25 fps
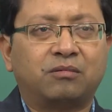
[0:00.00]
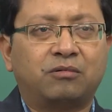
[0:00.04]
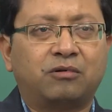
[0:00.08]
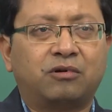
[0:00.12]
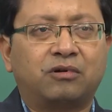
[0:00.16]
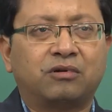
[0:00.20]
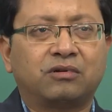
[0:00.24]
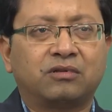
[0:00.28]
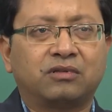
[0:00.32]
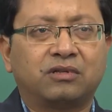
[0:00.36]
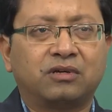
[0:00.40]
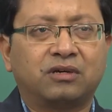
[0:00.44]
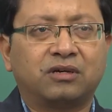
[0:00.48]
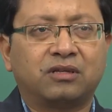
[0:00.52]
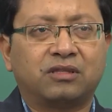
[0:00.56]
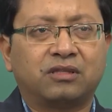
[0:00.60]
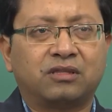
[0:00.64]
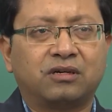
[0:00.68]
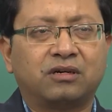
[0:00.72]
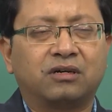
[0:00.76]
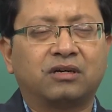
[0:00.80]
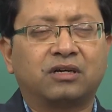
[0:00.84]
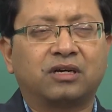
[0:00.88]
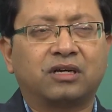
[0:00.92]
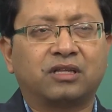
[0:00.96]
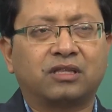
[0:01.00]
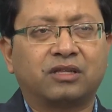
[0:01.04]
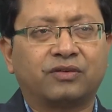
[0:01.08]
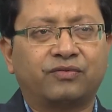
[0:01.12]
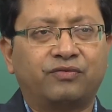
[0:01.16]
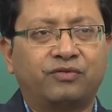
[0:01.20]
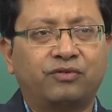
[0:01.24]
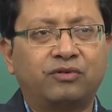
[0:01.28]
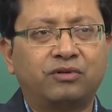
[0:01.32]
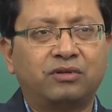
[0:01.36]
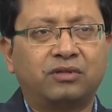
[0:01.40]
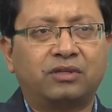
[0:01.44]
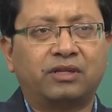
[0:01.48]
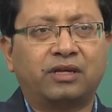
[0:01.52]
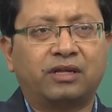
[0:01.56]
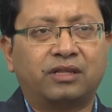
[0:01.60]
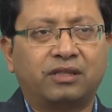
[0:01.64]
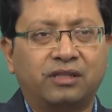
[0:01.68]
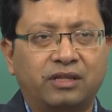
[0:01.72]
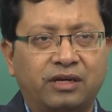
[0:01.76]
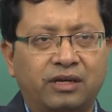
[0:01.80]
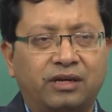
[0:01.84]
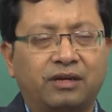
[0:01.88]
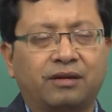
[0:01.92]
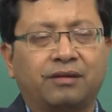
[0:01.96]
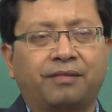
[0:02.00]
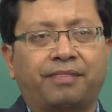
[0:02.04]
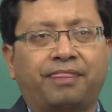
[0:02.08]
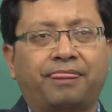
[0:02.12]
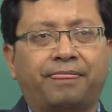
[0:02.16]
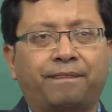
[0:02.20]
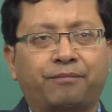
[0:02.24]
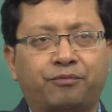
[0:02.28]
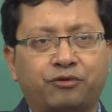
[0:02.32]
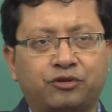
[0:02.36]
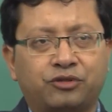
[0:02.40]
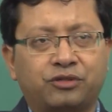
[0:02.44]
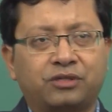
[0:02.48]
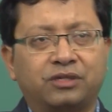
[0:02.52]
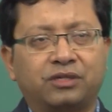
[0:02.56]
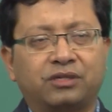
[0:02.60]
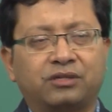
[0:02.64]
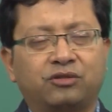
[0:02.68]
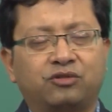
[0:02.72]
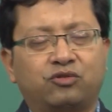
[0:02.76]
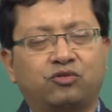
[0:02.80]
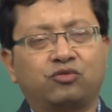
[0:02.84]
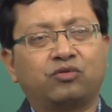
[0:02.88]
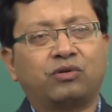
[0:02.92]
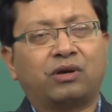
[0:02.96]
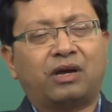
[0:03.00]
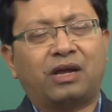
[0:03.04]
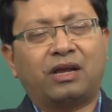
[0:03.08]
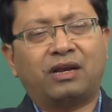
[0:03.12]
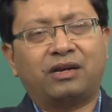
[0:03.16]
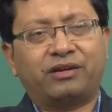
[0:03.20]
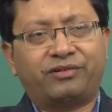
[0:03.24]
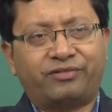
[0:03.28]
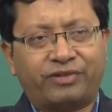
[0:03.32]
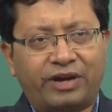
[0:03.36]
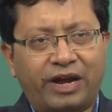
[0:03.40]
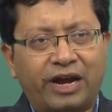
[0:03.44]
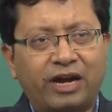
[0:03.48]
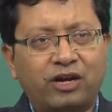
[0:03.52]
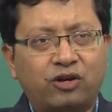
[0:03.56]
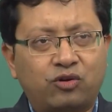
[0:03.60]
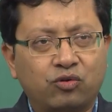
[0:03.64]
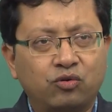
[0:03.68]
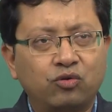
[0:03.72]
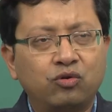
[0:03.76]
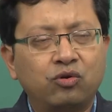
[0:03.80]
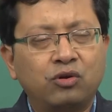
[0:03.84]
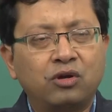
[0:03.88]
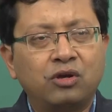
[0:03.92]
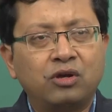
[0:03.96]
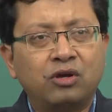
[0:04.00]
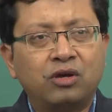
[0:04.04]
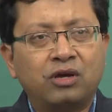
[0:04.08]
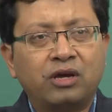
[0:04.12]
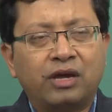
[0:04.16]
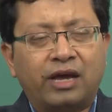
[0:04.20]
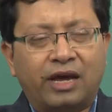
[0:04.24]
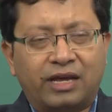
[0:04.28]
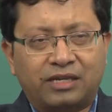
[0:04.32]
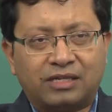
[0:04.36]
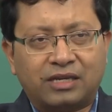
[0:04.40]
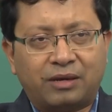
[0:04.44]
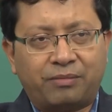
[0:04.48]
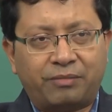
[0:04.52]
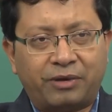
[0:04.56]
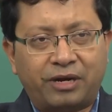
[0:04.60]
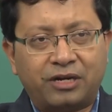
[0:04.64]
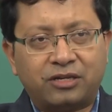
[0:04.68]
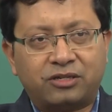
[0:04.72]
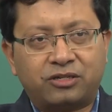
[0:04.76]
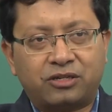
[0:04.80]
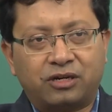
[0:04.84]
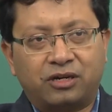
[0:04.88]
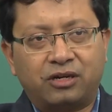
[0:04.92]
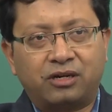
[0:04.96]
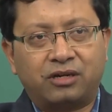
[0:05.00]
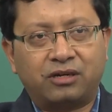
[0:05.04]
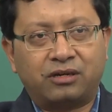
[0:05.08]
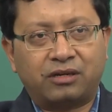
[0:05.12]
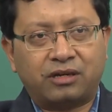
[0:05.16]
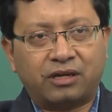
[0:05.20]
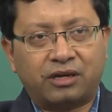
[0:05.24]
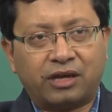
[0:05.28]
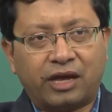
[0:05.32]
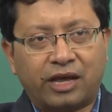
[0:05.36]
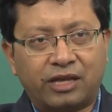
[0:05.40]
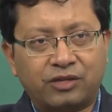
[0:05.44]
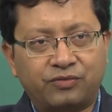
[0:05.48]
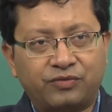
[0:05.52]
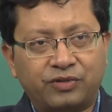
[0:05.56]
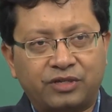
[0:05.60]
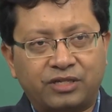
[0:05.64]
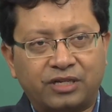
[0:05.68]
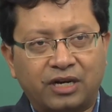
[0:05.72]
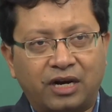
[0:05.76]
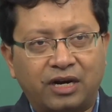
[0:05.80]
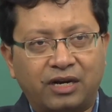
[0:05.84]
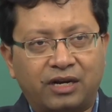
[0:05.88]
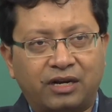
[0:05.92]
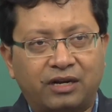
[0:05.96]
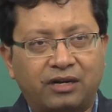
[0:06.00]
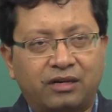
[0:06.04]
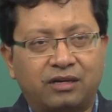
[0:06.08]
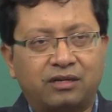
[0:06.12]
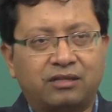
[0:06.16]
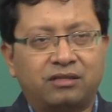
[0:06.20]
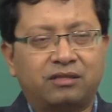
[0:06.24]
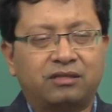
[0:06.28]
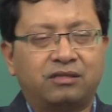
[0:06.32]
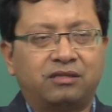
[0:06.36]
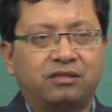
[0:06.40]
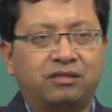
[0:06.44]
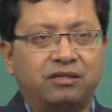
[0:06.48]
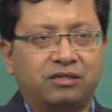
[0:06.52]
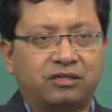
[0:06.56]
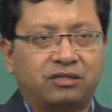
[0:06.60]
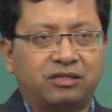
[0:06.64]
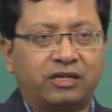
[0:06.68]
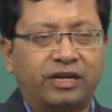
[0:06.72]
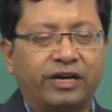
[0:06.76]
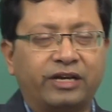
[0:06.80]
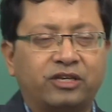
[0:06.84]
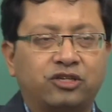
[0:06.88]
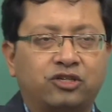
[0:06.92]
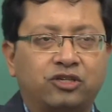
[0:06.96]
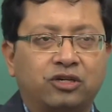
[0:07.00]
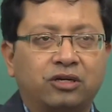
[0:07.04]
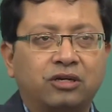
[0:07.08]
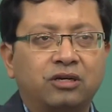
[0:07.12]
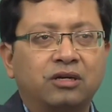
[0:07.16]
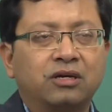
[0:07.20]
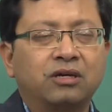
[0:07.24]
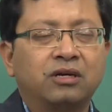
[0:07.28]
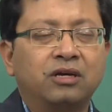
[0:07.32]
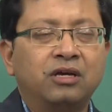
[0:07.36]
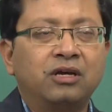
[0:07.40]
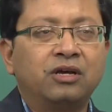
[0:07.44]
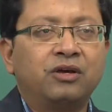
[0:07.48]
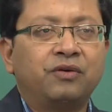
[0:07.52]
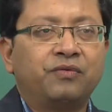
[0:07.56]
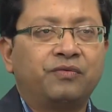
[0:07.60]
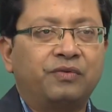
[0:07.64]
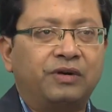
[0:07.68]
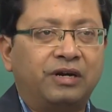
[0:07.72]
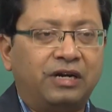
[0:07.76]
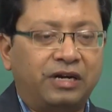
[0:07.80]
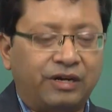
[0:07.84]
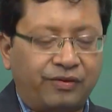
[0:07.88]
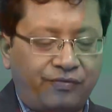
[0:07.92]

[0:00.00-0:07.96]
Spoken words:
about the third and the fourth and then proceed. So, I will try to, as I mentioned as we started this lecture, we will